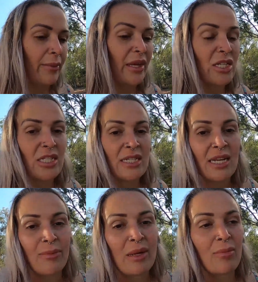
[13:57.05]
They just
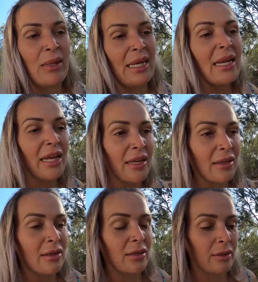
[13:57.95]
need a bit of bleeding.
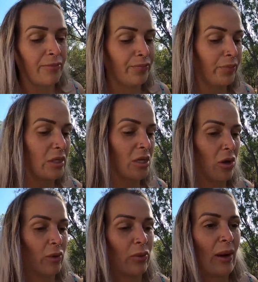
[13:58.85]

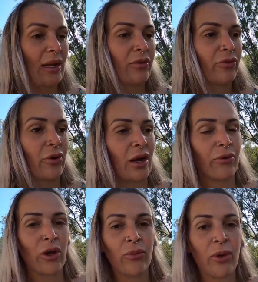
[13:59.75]
So we waited for our
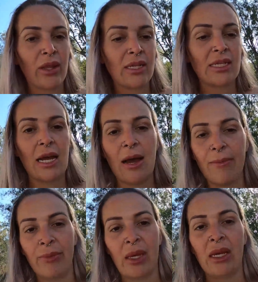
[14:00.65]
roadworthy to come,